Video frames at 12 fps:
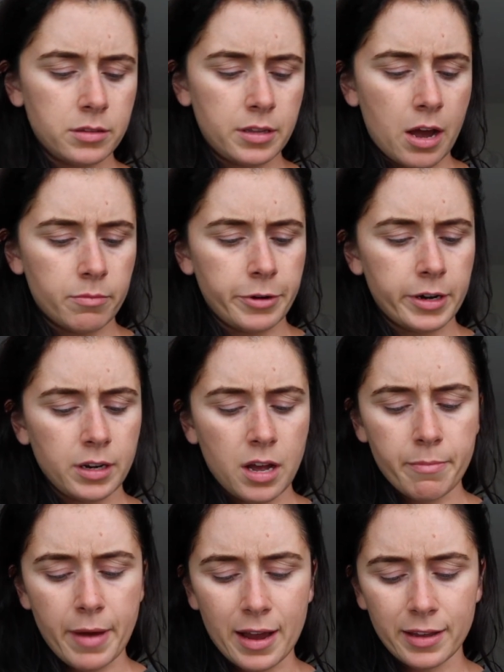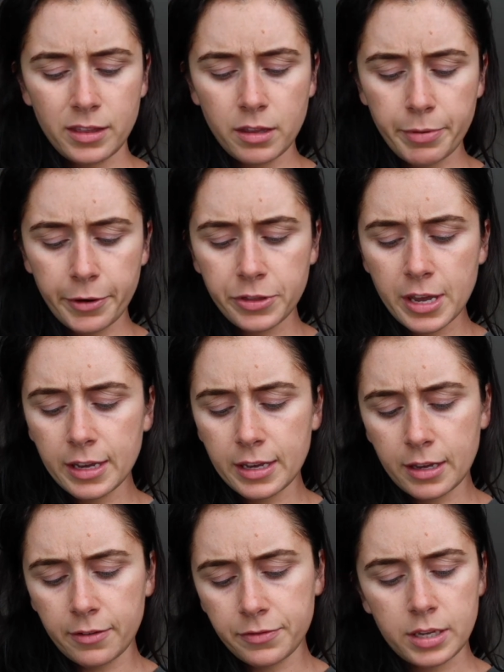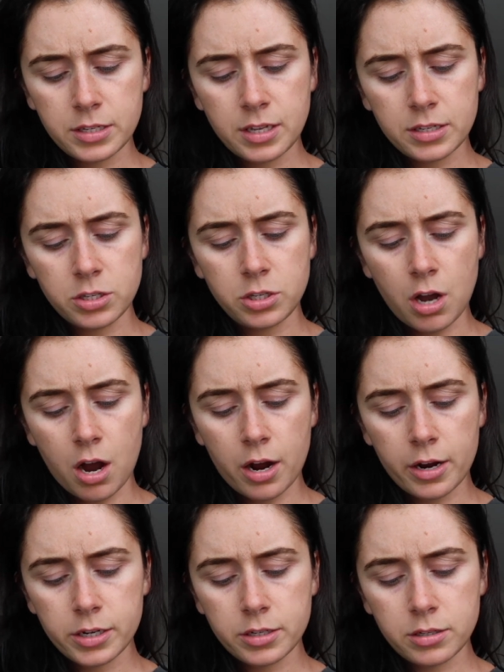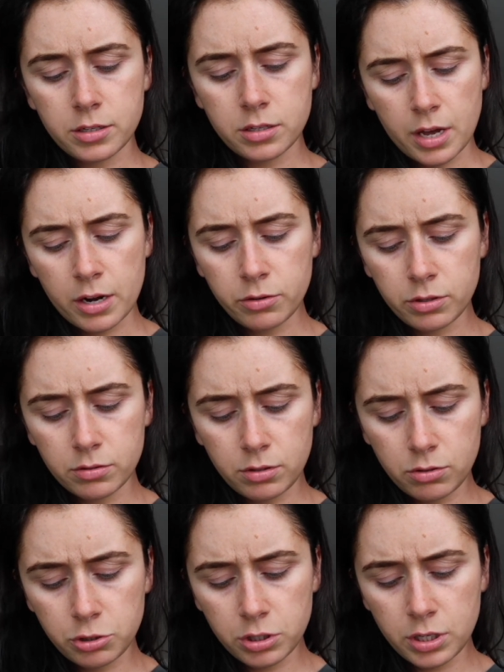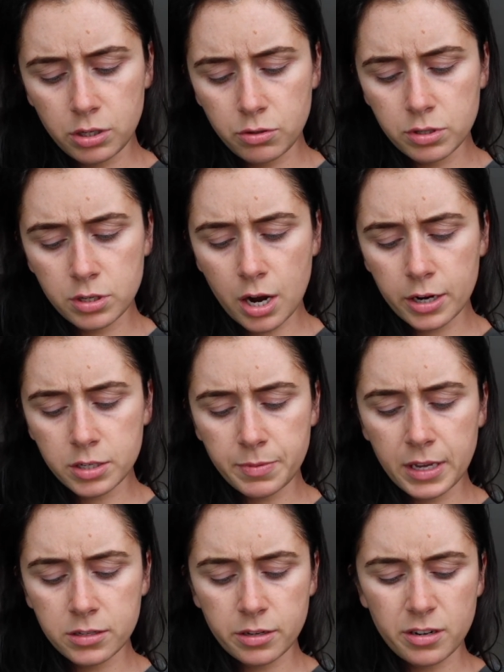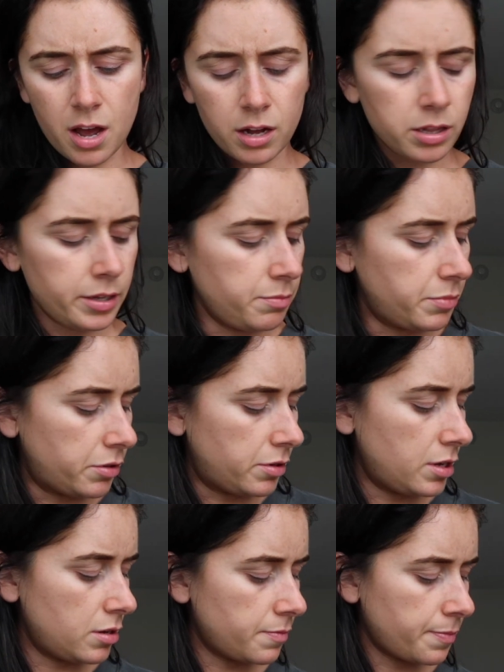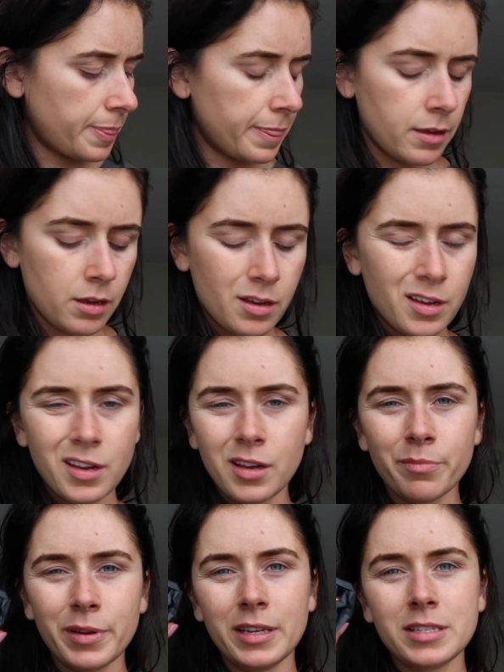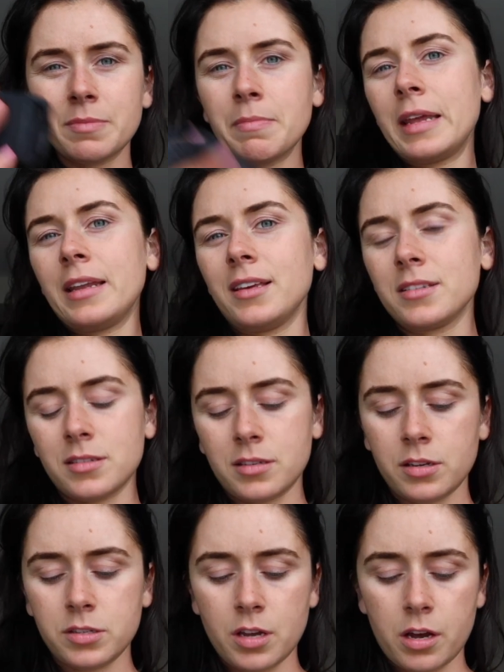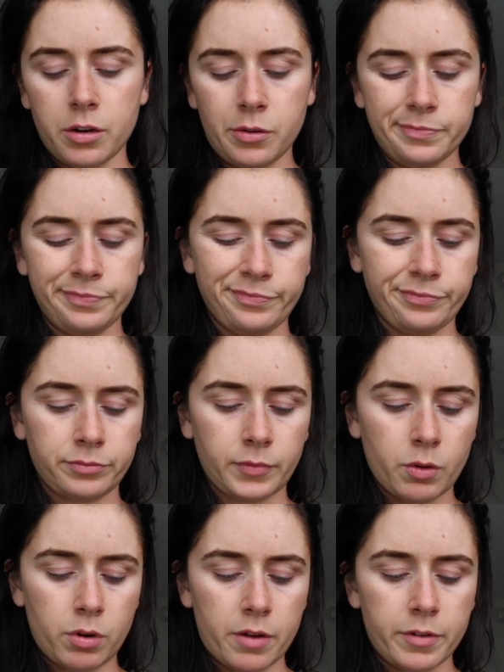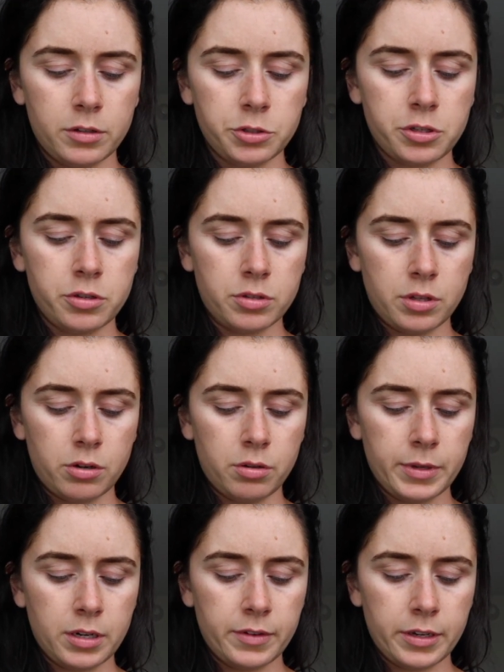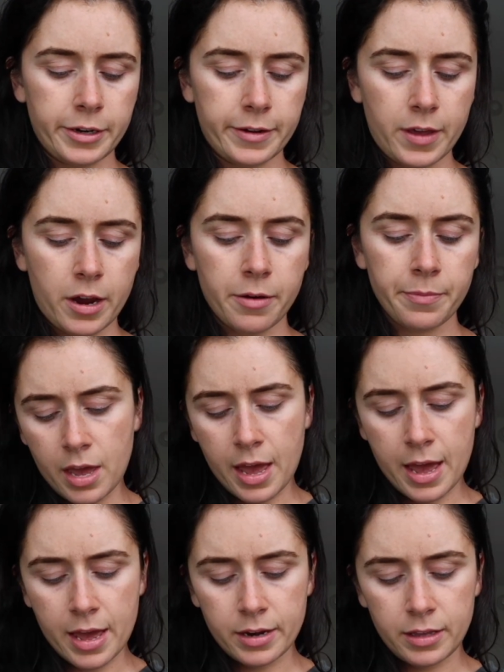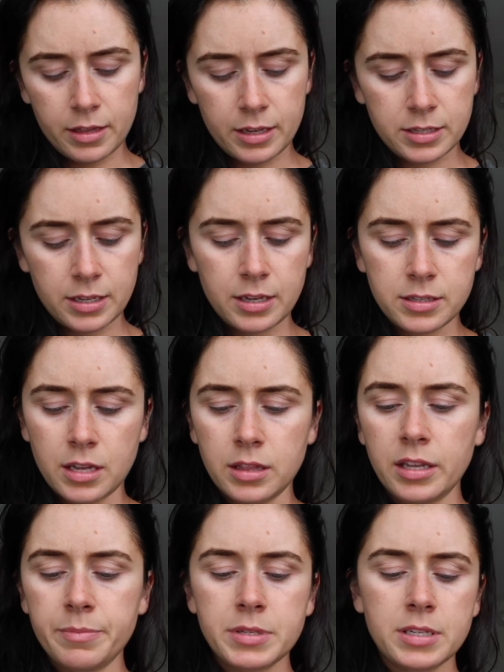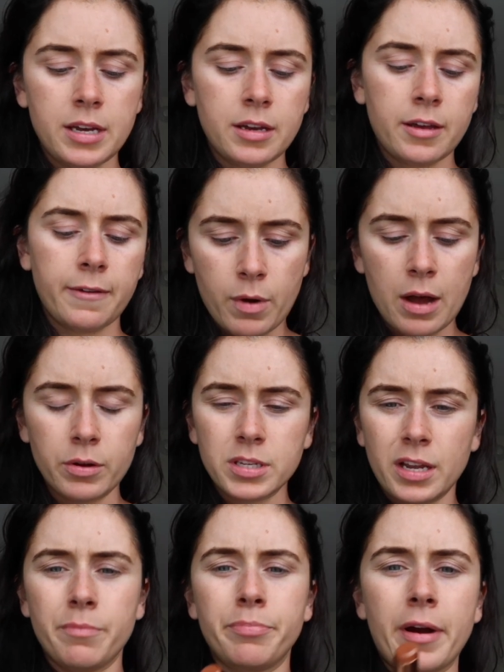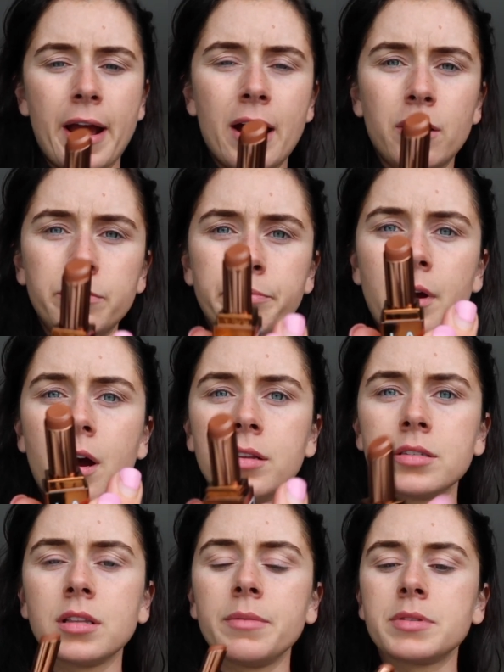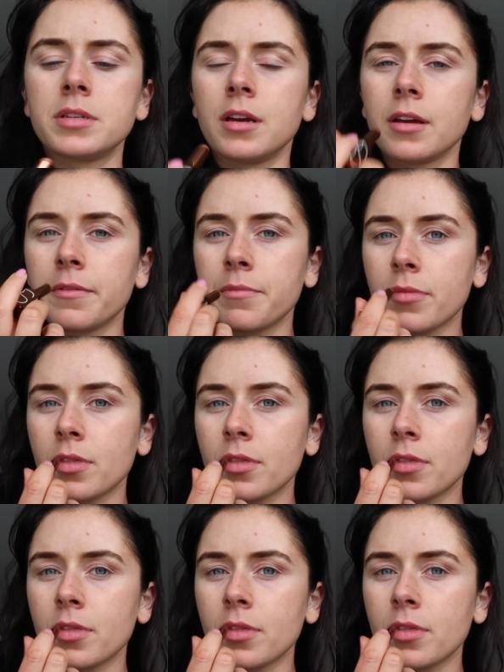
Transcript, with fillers: and now I'm ready to come back. And then the birthday gift is this NARS. I don't usually use NARS because they're not clean beauty, but it's minis, so whatever, I'll just use a little bit of it here and there. And this is a lipstick. Wow, it's like a brown bronze lipstick.